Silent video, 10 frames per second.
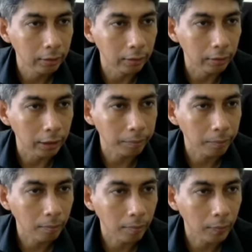All right,
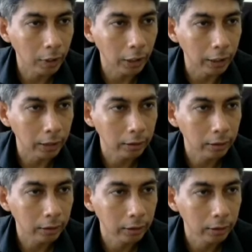here.
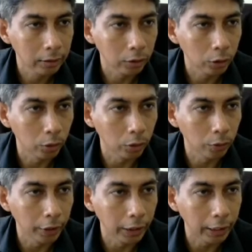So
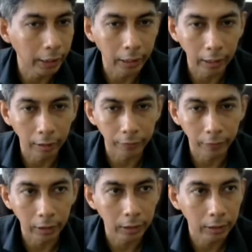we can have
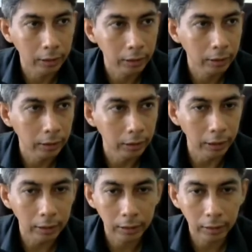
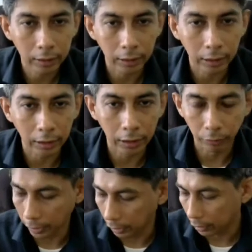this starting
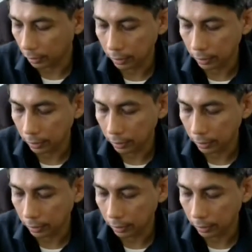with